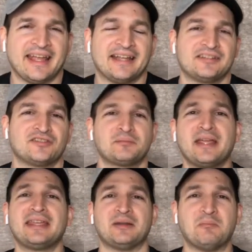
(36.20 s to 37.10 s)
and just
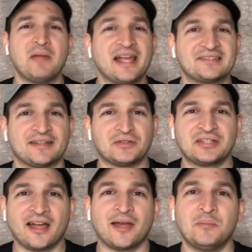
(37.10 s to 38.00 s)
making a mess every
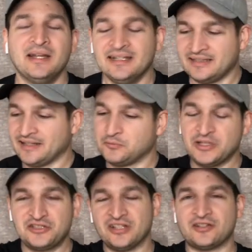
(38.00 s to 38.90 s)
time they
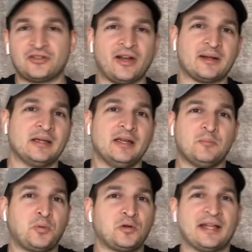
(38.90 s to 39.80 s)
reach in to try to
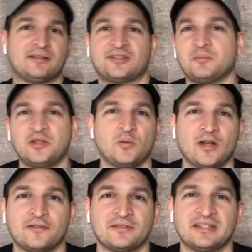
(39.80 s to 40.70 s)
pull out something to
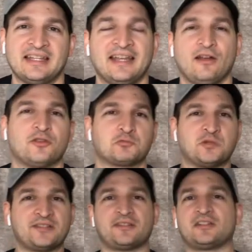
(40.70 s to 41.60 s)
wear for the day. All the
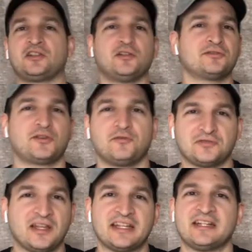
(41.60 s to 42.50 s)
rest of the clothes go
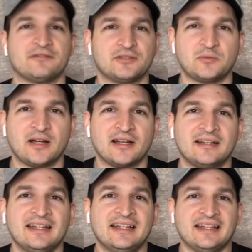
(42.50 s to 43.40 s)
flying
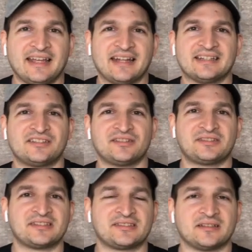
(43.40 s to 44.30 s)
everywhere. And it
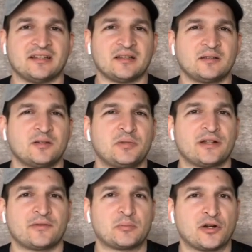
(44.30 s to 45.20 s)
just is a little
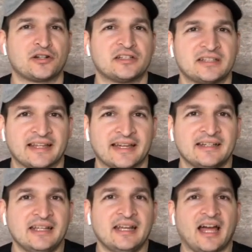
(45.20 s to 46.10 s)
bit of a burden
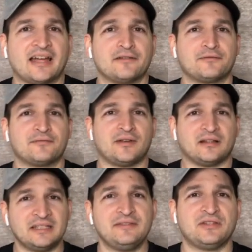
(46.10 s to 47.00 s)
that I've
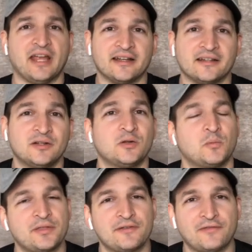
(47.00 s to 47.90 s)
alleviated
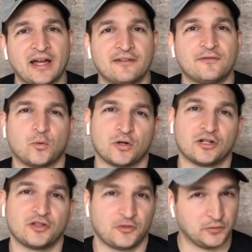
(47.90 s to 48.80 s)
with the
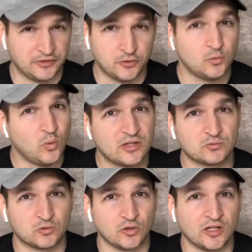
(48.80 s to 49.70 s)

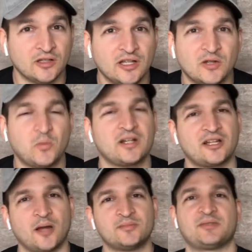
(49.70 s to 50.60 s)
5-4-3-2-1 rule when
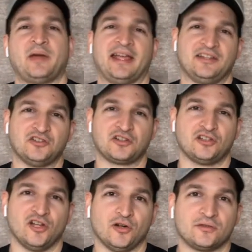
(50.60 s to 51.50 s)
it comes to packing your
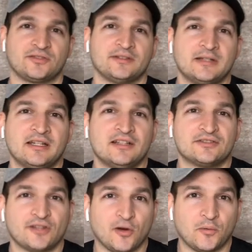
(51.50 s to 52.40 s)
clothes.
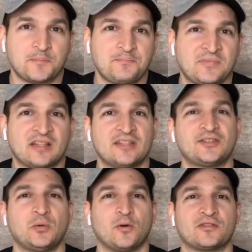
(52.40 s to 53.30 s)
So
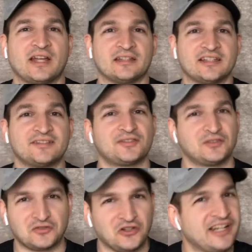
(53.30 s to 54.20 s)
let's go over that list
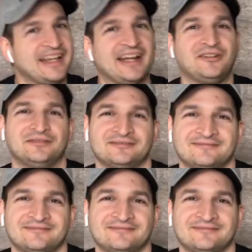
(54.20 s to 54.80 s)
right now.